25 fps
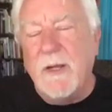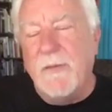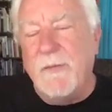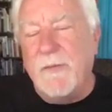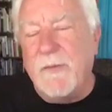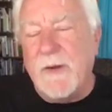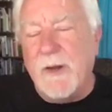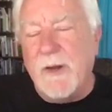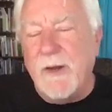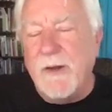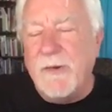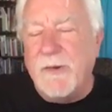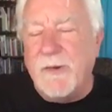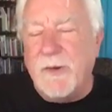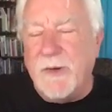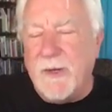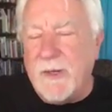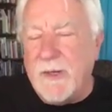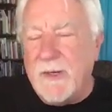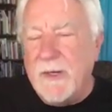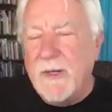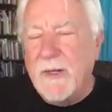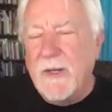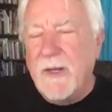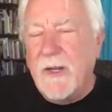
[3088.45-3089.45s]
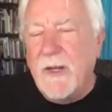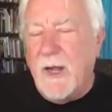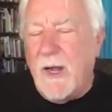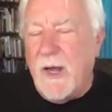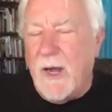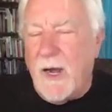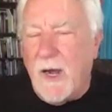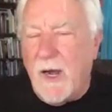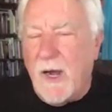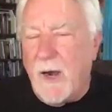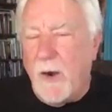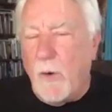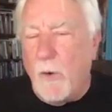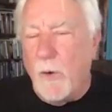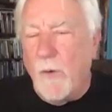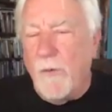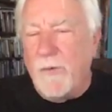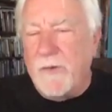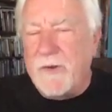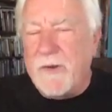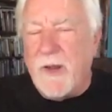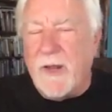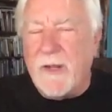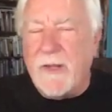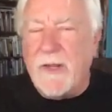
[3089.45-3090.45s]
the country, or
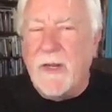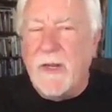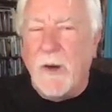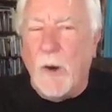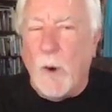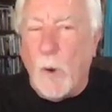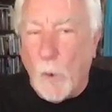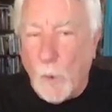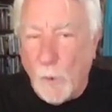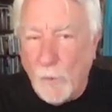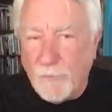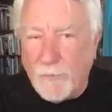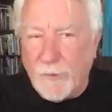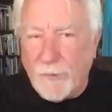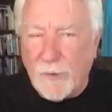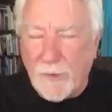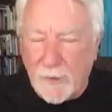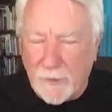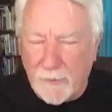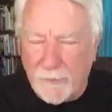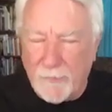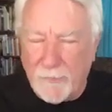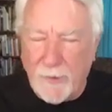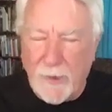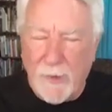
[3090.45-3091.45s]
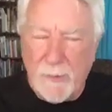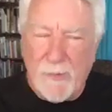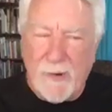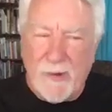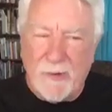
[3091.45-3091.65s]
the taking over of them,